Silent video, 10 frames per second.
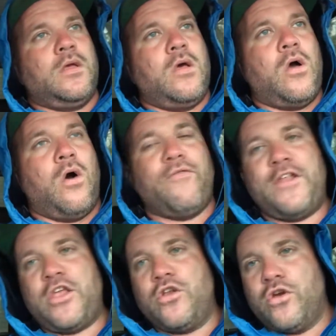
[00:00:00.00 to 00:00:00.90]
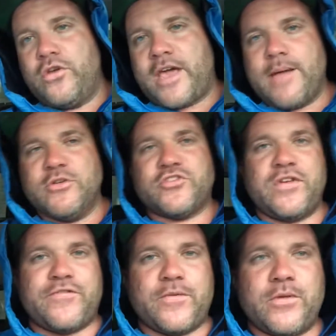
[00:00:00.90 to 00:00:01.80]
hopefully you know your chemistry
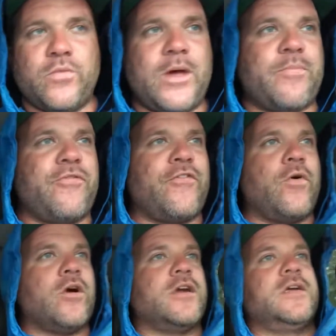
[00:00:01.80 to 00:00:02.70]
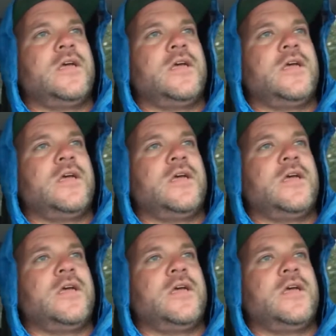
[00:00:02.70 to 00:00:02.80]
from the week before,